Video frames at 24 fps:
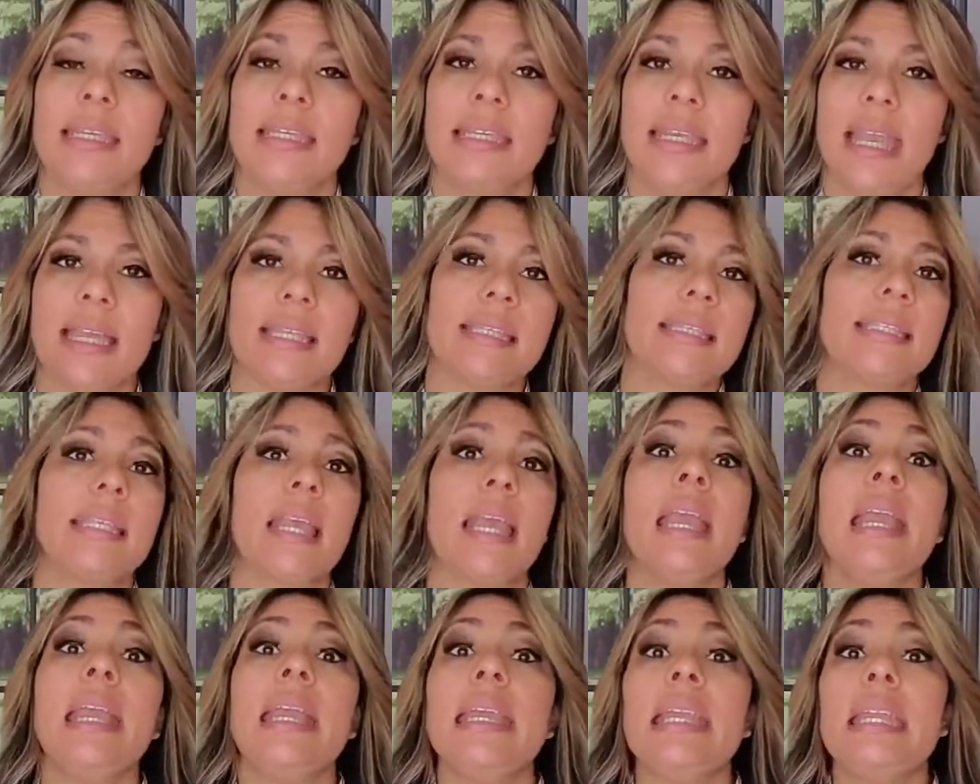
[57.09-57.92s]
Yes,
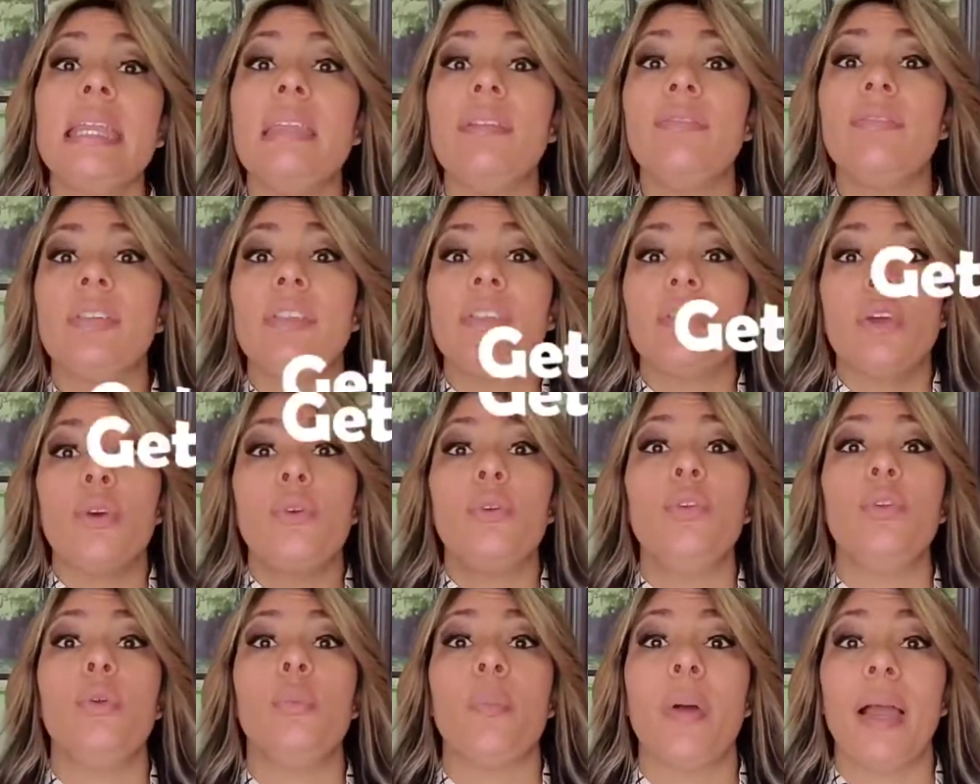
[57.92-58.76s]
even though
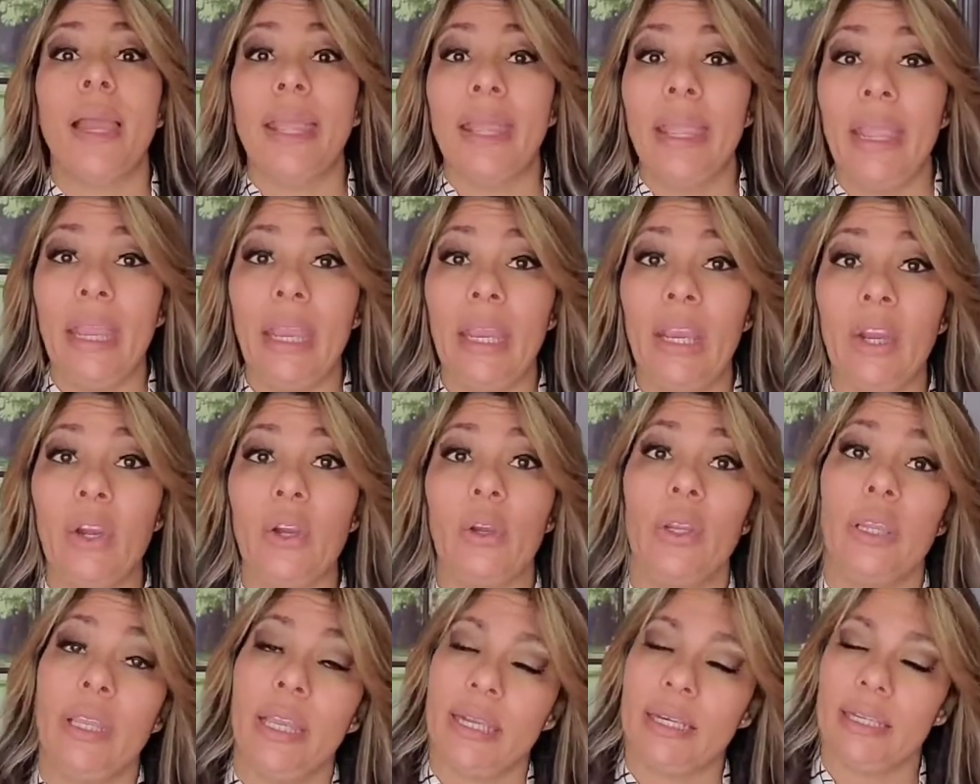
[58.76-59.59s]
you might
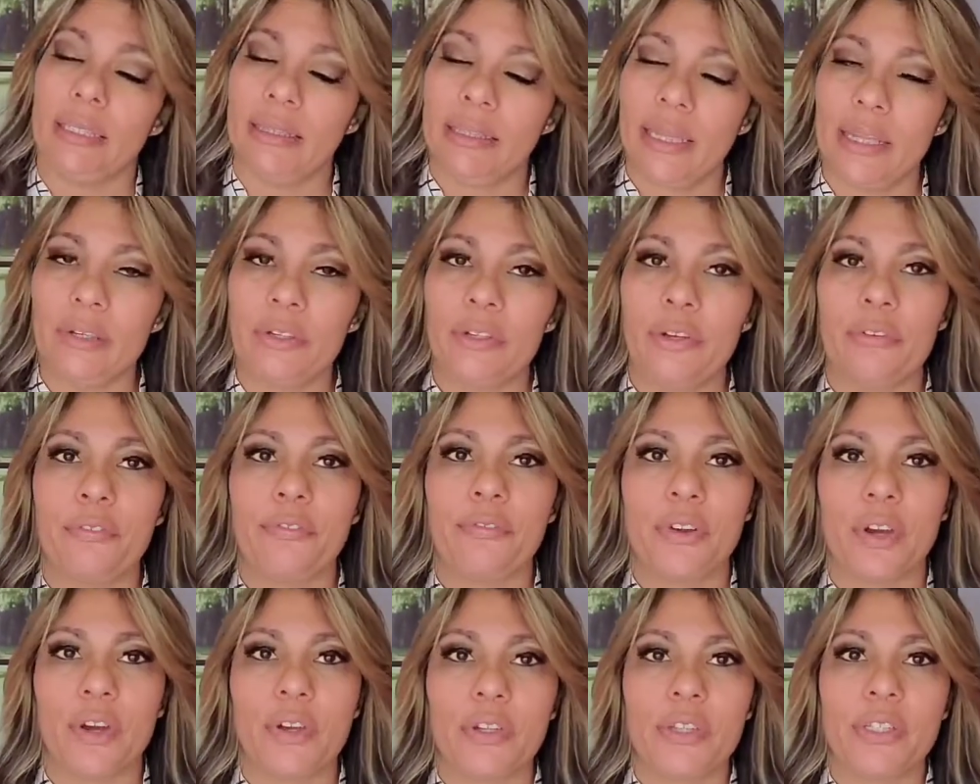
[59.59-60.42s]
hear get a lender
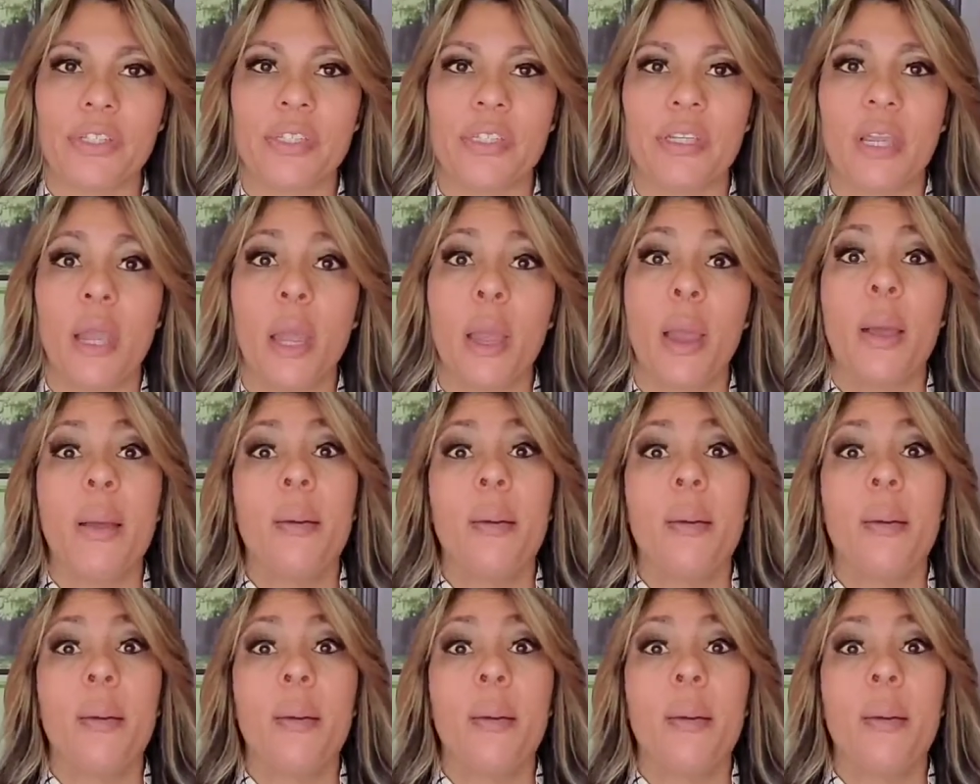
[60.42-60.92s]
first,